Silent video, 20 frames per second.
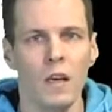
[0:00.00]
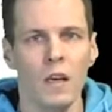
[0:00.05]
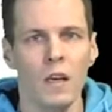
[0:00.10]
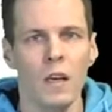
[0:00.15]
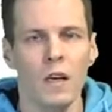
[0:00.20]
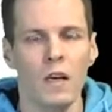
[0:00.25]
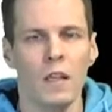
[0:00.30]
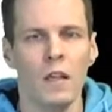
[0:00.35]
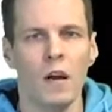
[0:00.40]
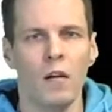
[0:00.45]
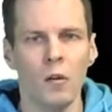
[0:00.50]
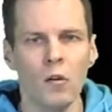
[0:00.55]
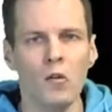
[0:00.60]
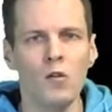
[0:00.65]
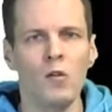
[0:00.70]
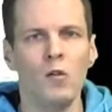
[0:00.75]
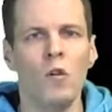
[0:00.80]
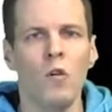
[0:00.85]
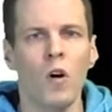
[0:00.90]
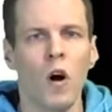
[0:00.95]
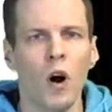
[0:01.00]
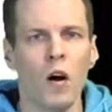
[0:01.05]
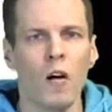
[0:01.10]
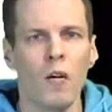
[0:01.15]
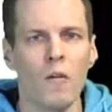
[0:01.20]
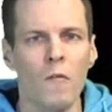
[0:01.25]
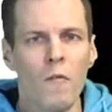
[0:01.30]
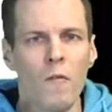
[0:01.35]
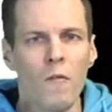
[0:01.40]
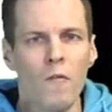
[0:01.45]
There are
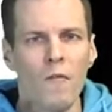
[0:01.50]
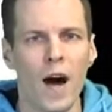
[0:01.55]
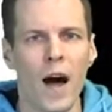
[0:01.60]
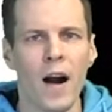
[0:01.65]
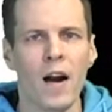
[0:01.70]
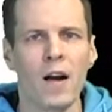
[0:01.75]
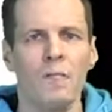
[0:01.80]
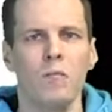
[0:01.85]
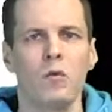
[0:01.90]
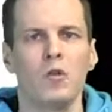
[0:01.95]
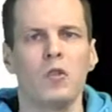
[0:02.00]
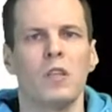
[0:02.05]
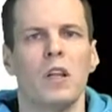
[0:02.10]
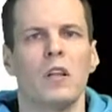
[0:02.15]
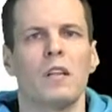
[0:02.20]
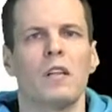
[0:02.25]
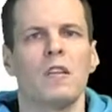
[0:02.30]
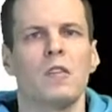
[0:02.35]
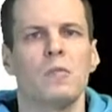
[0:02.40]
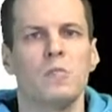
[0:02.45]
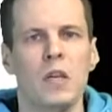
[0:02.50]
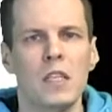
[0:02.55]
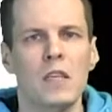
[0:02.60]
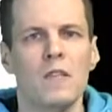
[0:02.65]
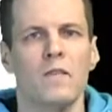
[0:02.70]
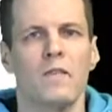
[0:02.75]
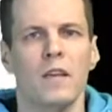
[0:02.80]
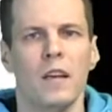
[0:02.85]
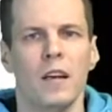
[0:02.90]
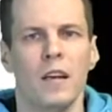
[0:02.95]
also variables that are
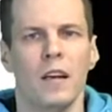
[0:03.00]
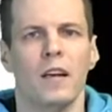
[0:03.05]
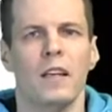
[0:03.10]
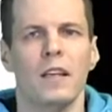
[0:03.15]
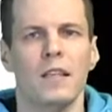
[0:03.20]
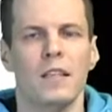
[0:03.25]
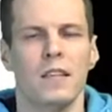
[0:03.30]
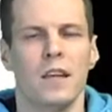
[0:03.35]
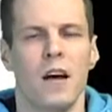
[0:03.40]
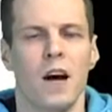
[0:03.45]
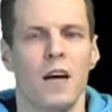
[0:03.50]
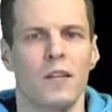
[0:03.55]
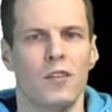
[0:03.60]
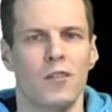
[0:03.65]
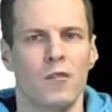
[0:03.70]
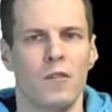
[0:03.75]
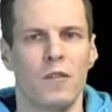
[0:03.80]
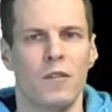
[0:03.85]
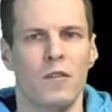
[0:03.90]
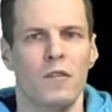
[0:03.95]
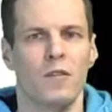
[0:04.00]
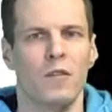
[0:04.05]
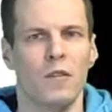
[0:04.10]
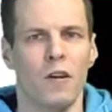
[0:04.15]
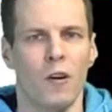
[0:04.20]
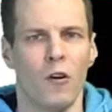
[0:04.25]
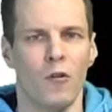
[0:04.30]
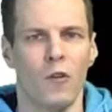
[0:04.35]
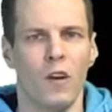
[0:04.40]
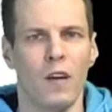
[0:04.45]
specifically designed
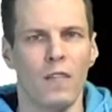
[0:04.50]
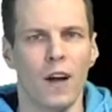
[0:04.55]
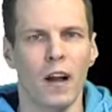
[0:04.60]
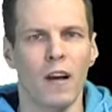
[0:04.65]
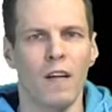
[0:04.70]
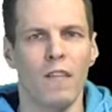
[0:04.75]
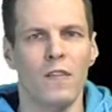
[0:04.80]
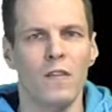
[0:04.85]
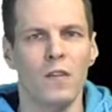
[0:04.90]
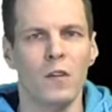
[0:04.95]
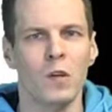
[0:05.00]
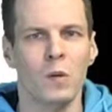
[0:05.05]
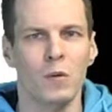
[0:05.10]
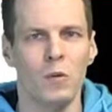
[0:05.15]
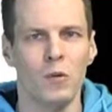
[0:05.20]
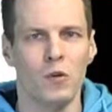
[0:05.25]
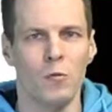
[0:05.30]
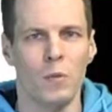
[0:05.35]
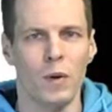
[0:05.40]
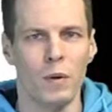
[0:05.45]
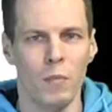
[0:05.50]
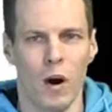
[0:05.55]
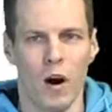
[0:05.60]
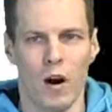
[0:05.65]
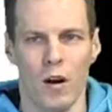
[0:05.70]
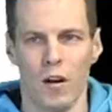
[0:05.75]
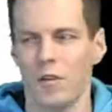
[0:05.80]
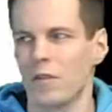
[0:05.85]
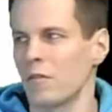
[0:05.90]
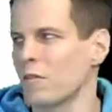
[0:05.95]
or developed to be
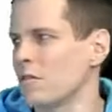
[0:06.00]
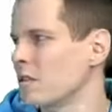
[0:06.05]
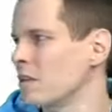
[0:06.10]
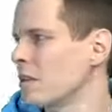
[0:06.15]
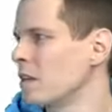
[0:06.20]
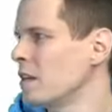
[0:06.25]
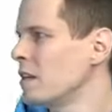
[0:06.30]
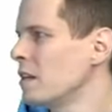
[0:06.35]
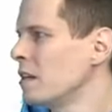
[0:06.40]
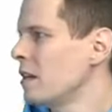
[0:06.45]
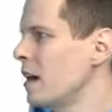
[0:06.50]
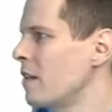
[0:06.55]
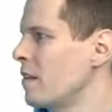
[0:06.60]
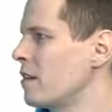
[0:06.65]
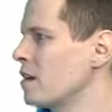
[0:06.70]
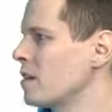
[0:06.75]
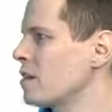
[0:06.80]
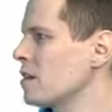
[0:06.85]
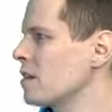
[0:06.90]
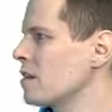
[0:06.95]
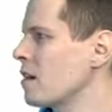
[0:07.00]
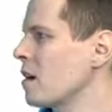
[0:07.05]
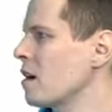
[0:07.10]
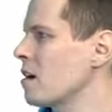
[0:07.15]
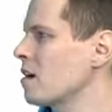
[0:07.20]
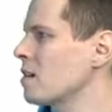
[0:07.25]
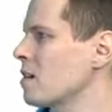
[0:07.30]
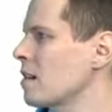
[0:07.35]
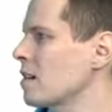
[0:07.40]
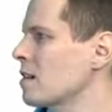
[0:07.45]
markers. And this is a
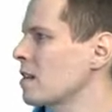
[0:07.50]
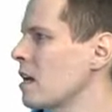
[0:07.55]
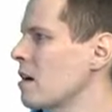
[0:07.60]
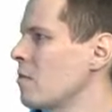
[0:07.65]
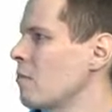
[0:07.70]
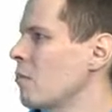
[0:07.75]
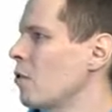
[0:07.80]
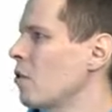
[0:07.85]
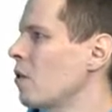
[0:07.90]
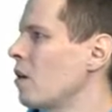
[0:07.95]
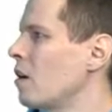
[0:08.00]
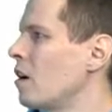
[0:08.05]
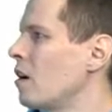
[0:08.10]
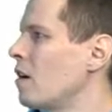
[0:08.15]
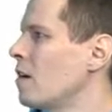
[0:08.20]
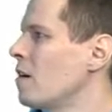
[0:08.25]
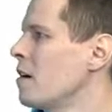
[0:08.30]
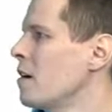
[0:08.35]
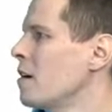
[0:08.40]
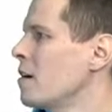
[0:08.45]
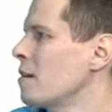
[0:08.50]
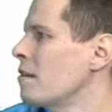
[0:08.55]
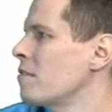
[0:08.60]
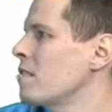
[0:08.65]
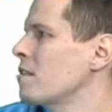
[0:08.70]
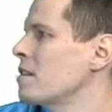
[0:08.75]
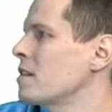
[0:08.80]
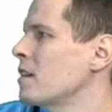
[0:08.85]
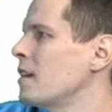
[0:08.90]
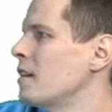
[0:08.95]
nice example. There
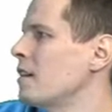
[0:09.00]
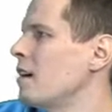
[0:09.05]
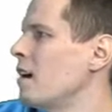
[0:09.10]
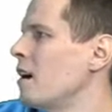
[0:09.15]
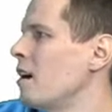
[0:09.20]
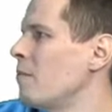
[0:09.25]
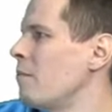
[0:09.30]
is a